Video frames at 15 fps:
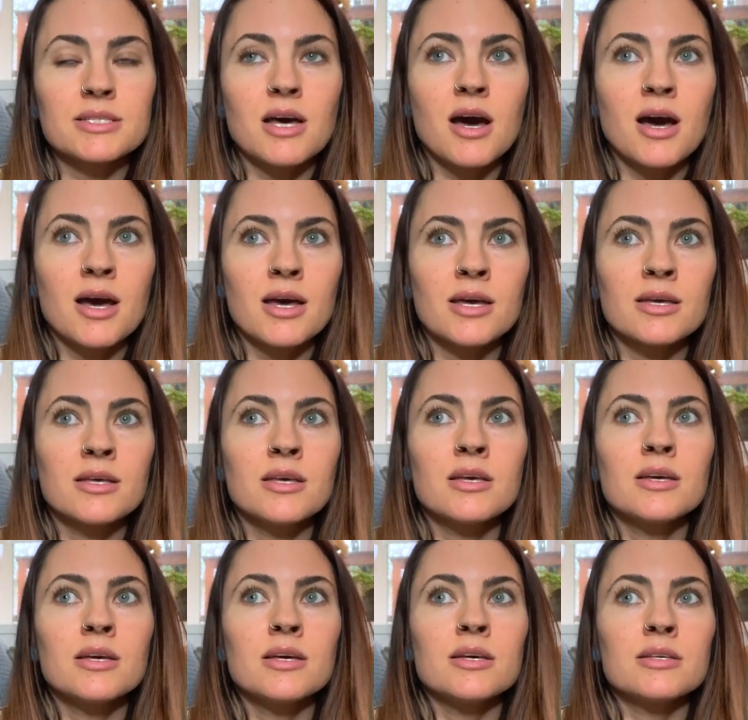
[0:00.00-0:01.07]
I
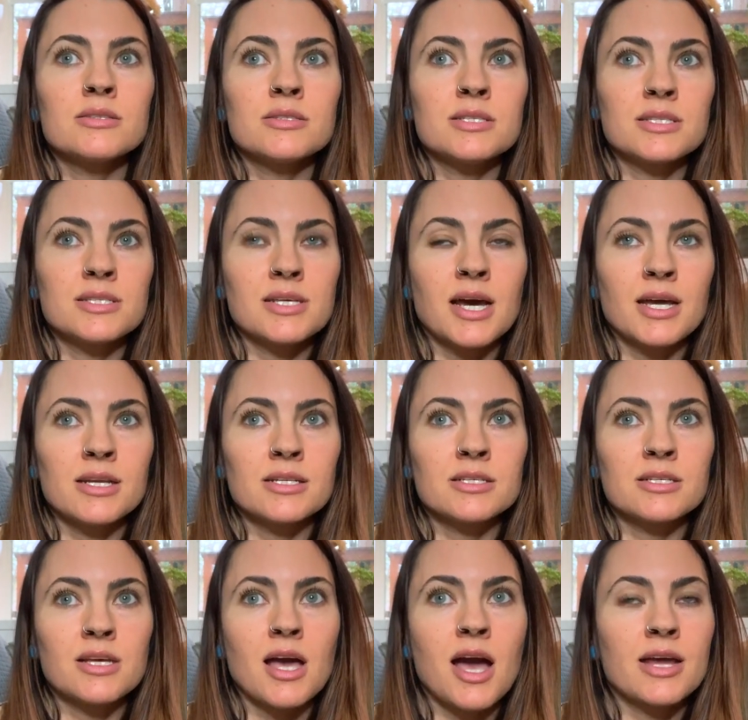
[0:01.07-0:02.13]
decided
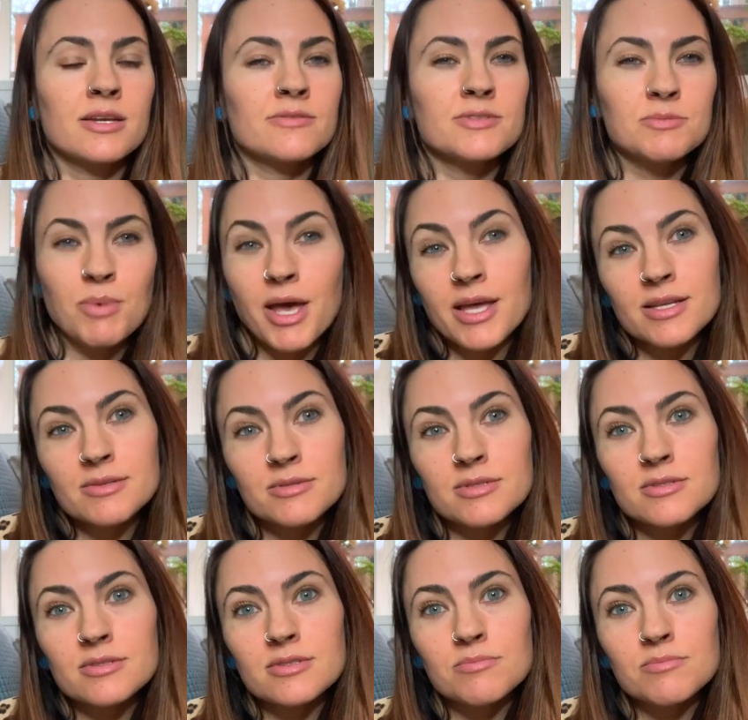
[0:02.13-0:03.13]
to kind of spend